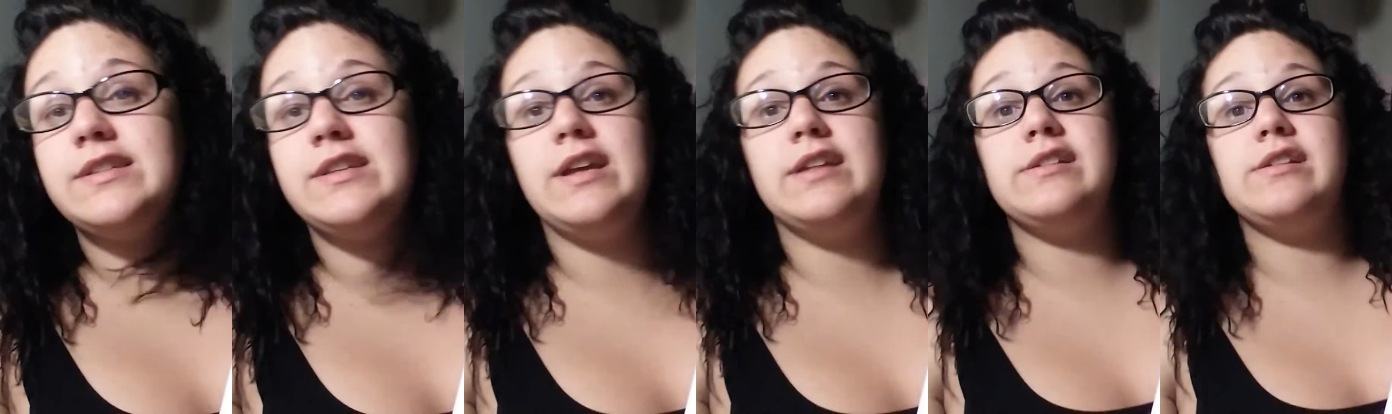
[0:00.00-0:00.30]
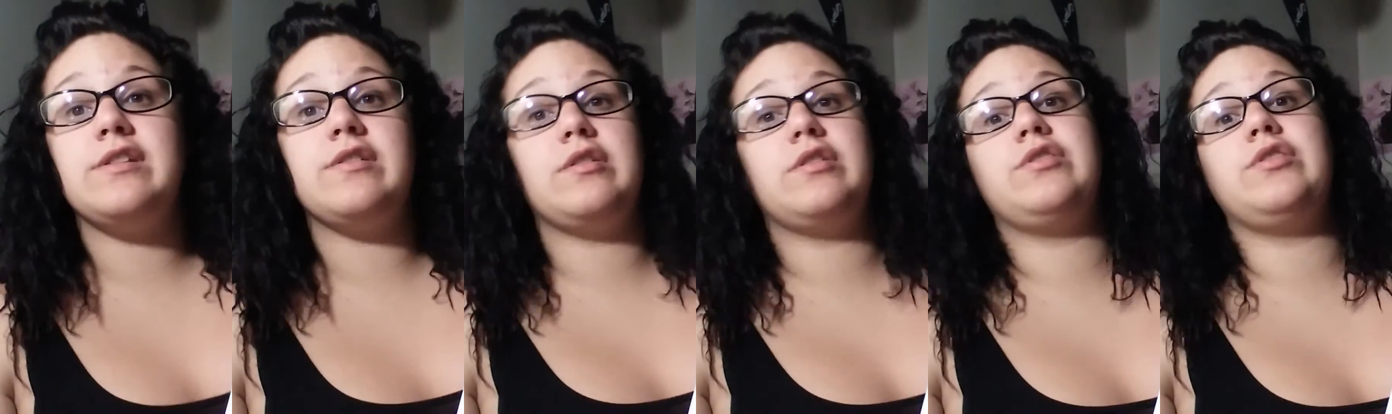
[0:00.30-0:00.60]
and
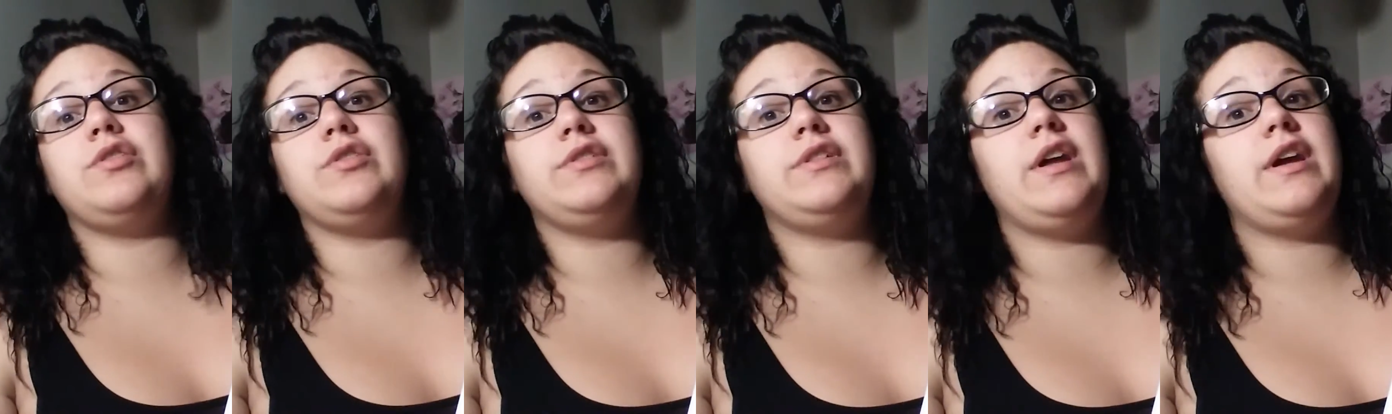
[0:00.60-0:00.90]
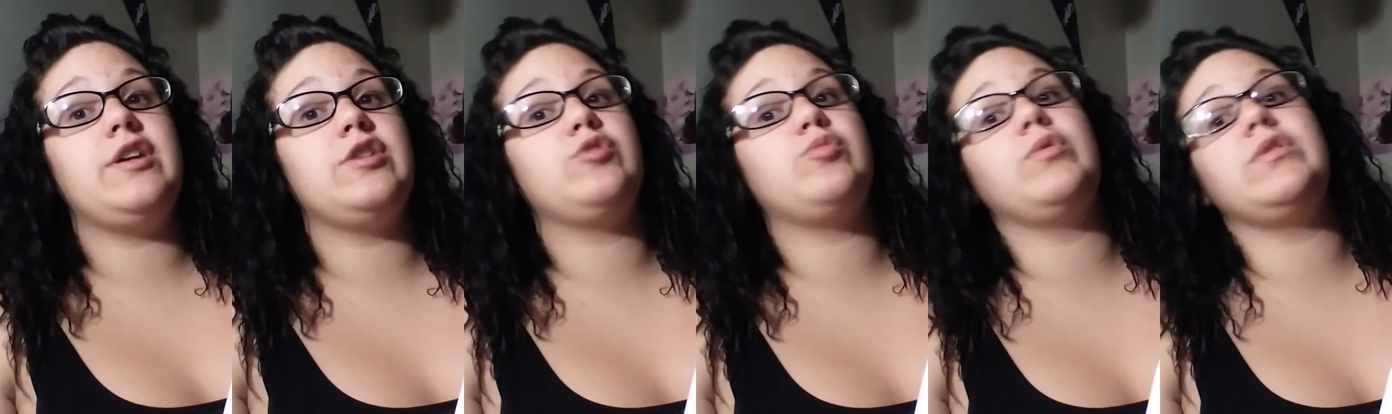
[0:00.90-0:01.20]
then the third
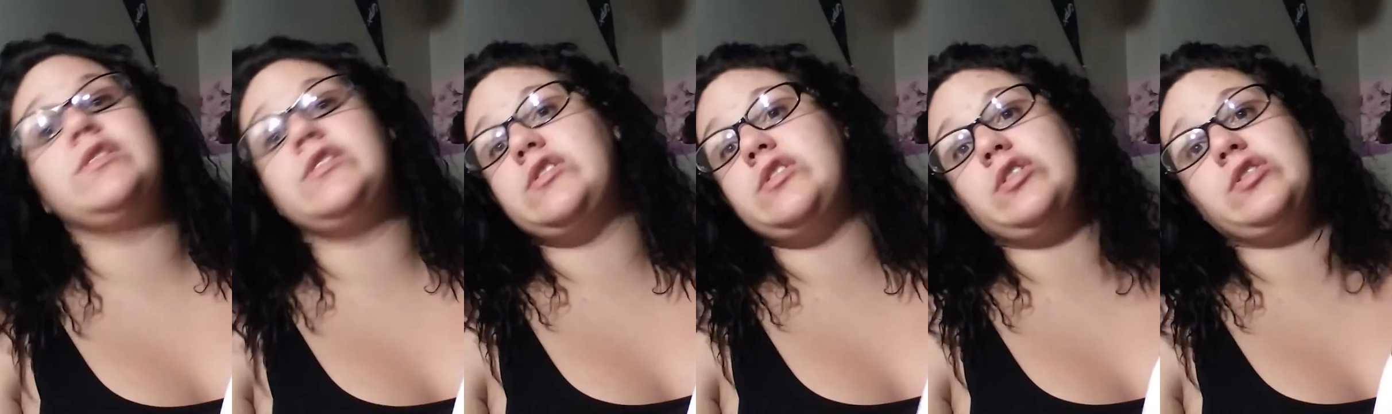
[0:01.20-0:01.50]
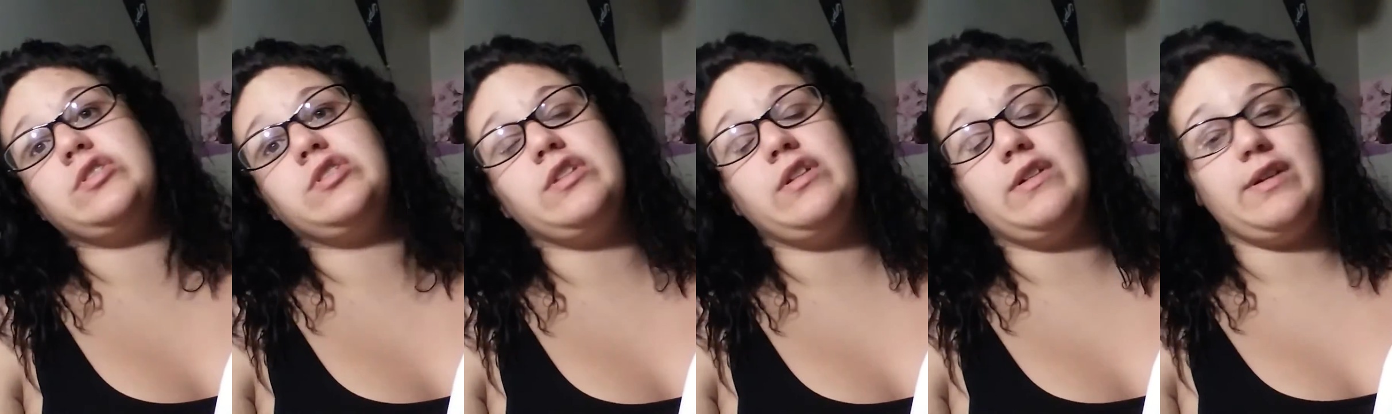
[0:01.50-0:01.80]
day is when it
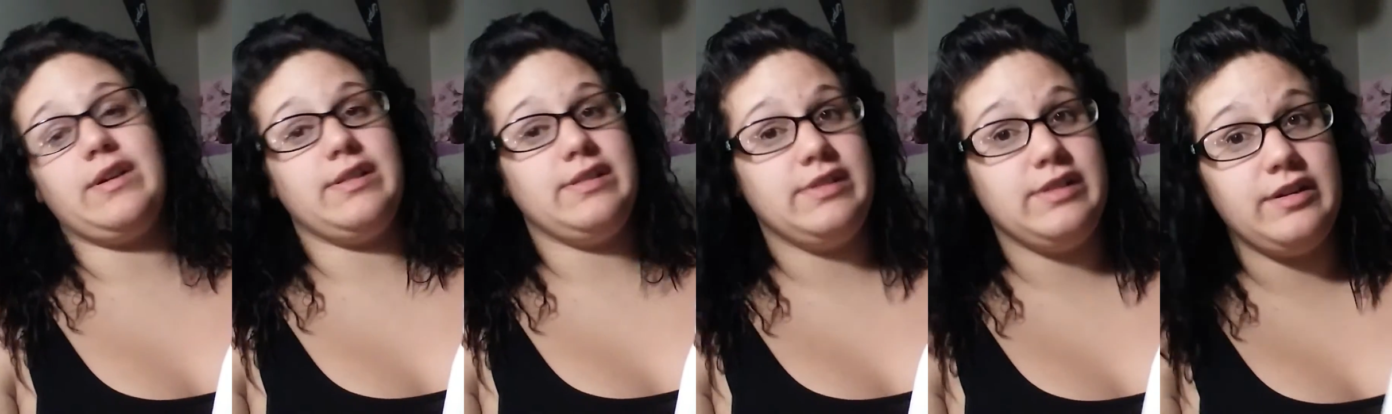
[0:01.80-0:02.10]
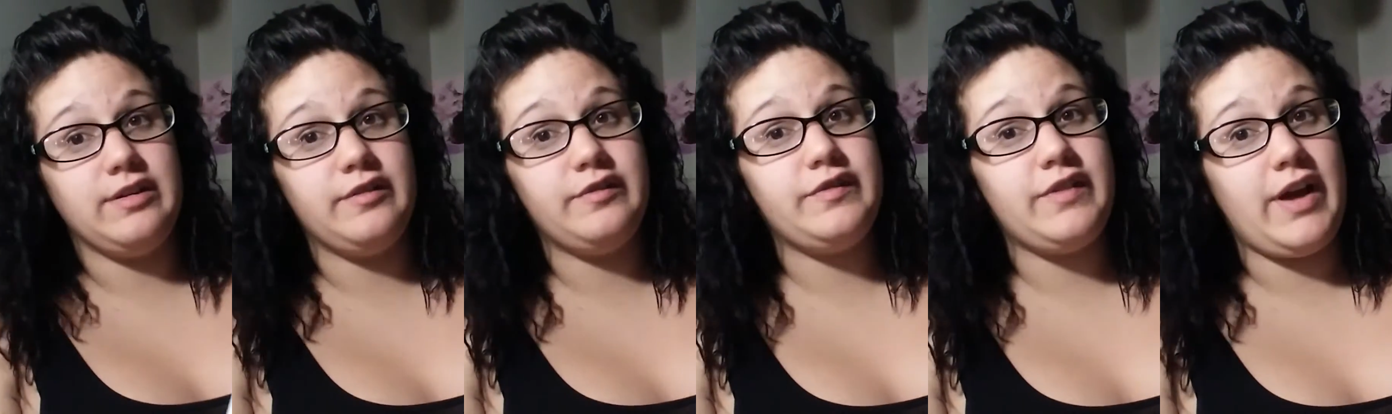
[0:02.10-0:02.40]
starts to look a
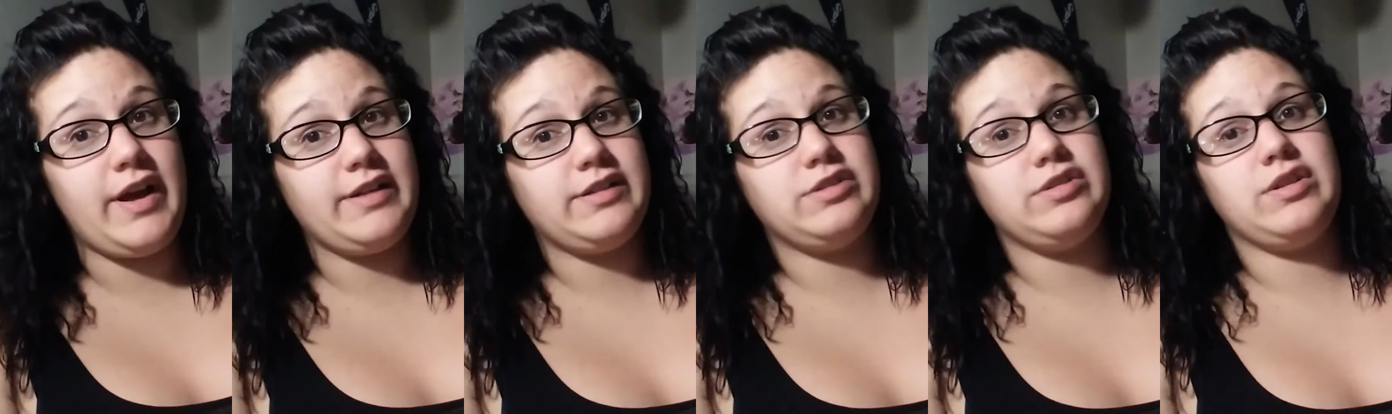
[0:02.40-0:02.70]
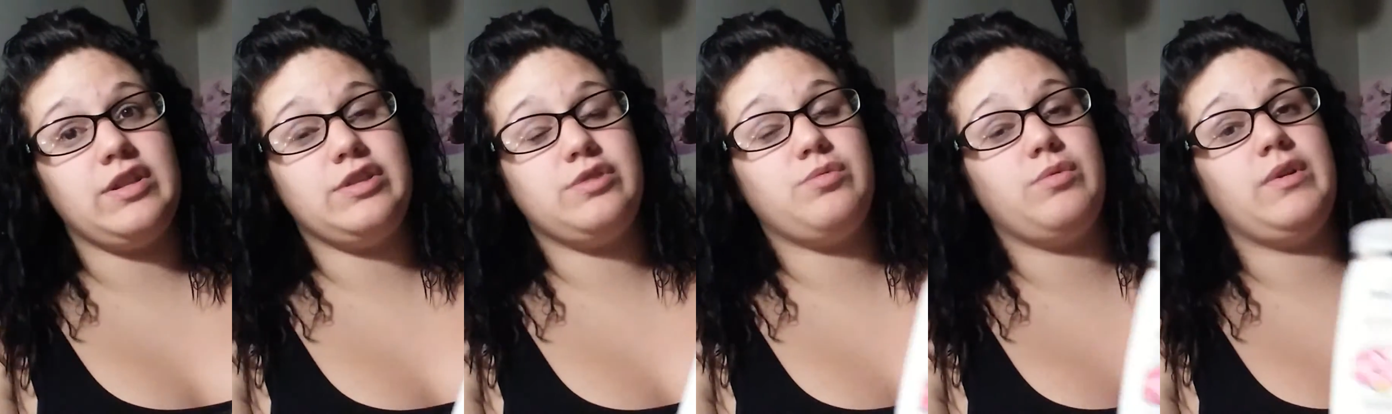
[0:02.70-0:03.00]
little flat, so
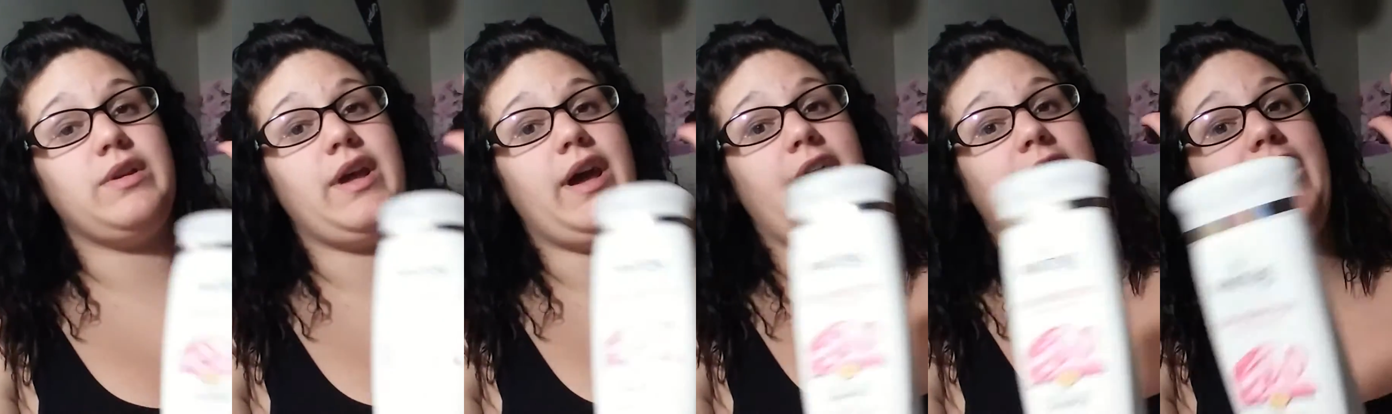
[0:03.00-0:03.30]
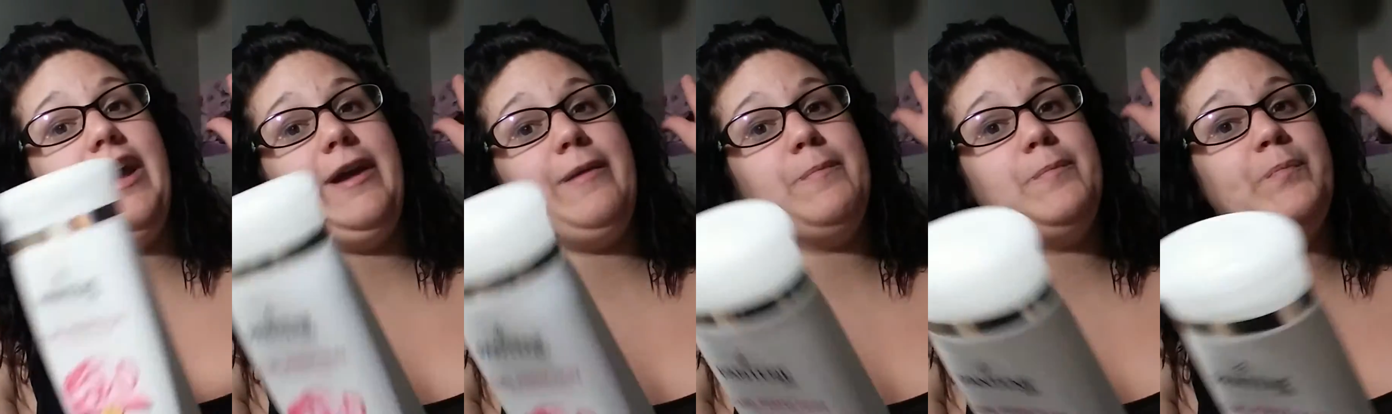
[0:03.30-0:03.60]
that's when
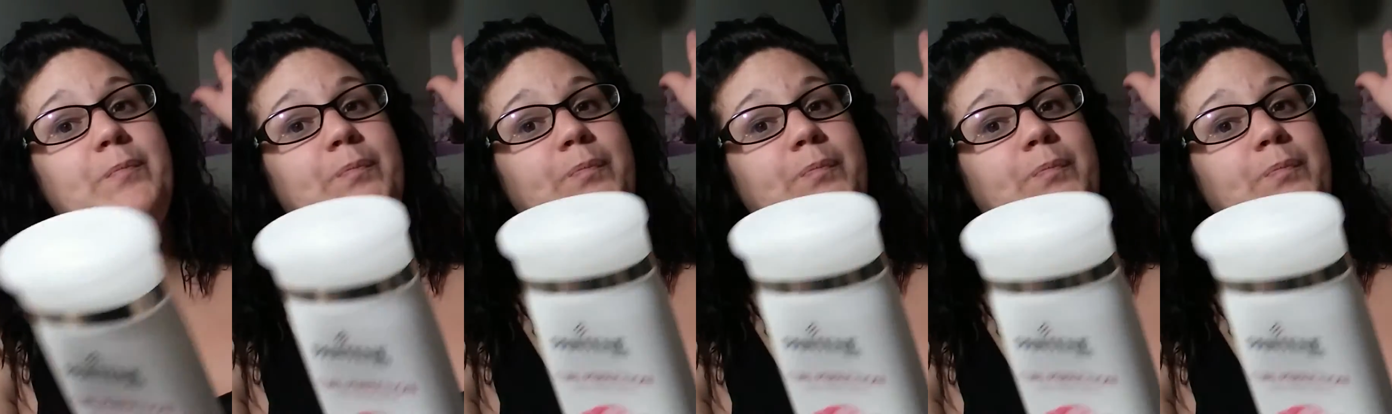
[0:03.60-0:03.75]
I